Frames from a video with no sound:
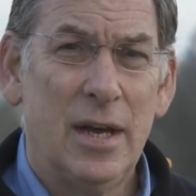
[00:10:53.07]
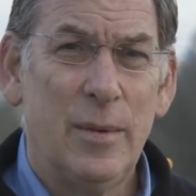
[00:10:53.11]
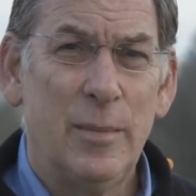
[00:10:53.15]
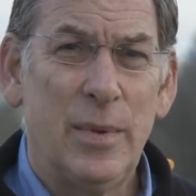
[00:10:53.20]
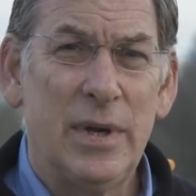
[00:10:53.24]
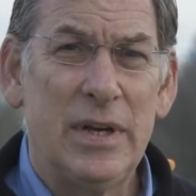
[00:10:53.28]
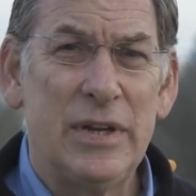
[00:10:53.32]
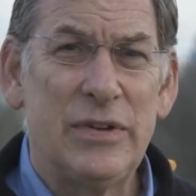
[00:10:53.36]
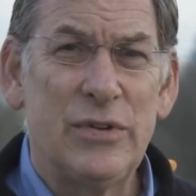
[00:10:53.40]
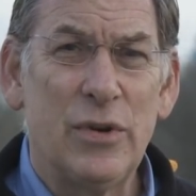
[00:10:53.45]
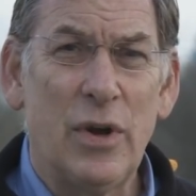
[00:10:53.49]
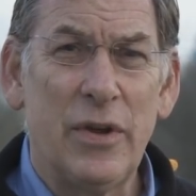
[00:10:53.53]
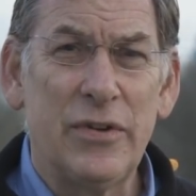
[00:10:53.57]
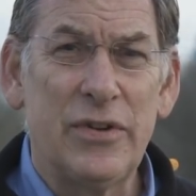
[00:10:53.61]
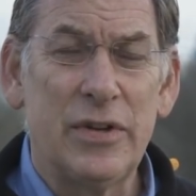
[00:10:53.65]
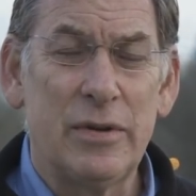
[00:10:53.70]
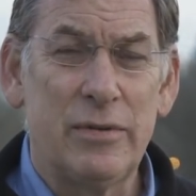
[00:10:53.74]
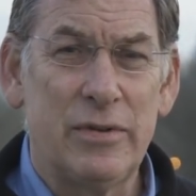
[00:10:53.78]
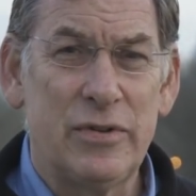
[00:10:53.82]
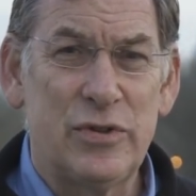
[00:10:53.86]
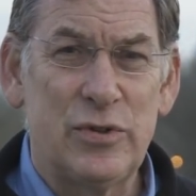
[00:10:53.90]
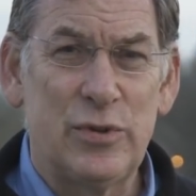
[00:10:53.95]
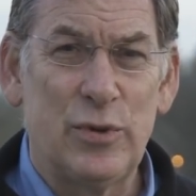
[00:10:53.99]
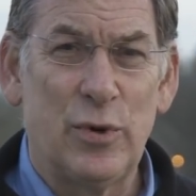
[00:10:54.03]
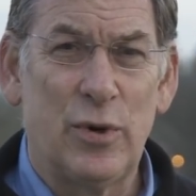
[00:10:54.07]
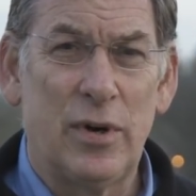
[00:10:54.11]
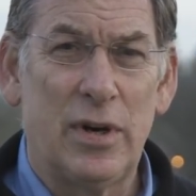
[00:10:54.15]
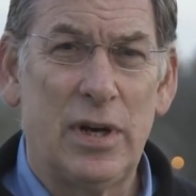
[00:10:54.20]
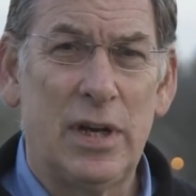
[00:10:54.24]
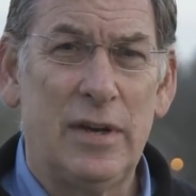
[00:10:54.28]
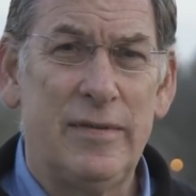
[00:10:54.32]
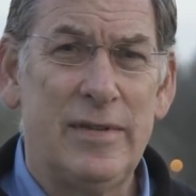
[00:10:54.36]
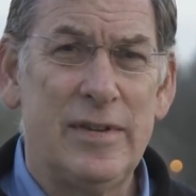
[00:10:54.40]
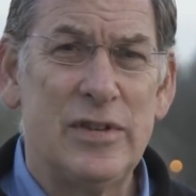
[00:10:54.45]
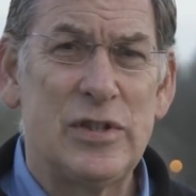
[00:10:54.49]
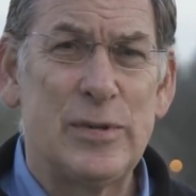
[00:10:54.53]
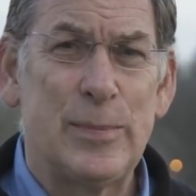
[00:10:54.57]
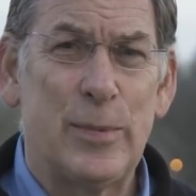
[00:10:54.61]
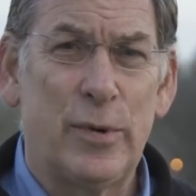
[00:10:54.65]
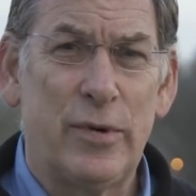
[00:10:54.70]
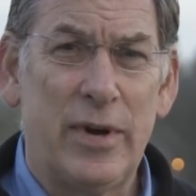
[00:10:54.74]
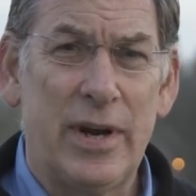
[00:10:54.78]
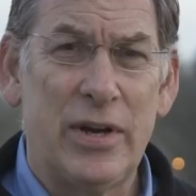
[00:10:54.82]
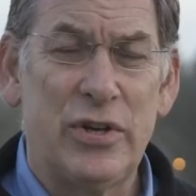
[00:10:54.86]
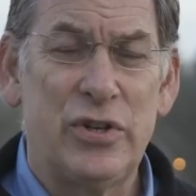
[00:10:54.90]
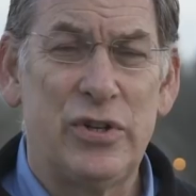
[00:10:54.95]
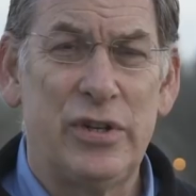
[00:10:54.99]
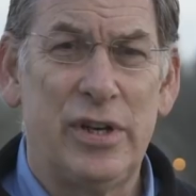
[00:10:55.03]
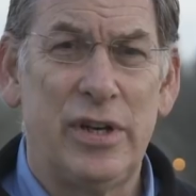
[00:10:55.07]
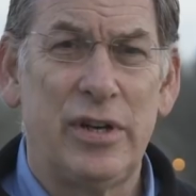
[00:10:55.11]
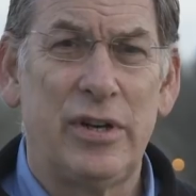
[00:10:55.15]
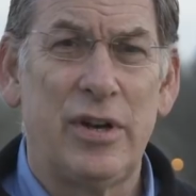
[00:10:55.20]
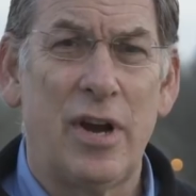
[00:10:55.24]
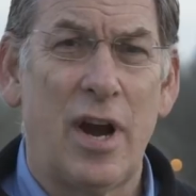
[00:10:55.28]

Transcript: But it's also a story of inspiration and